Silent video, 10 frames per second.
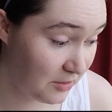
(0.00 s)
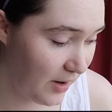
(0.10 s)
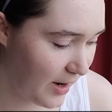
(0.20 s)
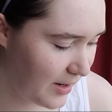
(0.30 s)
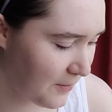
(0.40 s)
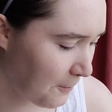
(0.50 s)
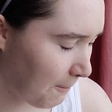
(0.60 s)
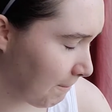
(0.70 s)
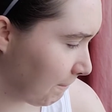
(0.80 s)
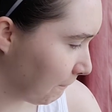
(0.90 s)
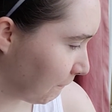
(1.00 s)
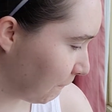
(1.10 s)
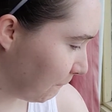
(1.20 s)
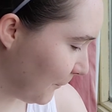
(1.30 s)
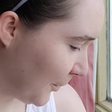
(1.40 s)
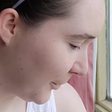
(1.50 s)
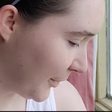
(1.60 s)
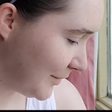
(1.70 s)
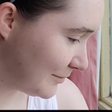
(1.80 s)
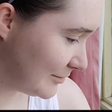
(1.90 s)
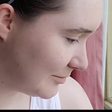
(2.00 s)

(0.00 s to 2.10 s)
cry more.